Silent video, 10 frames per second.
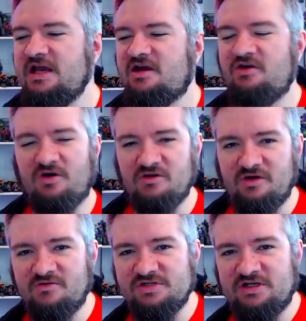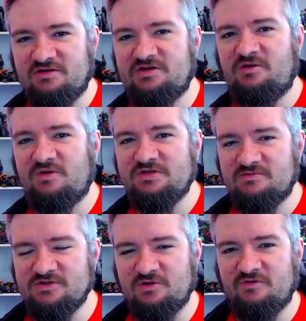and God knows it could do with some
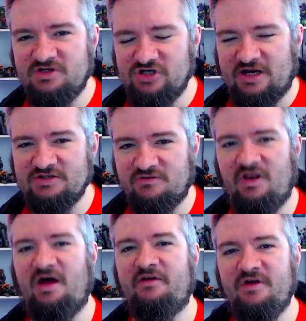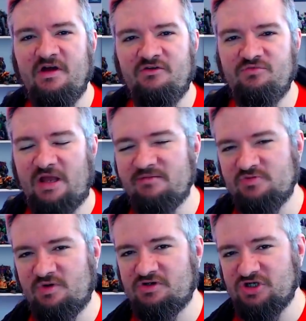sort of injection of life from Games
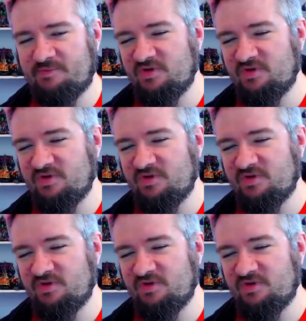Workshop,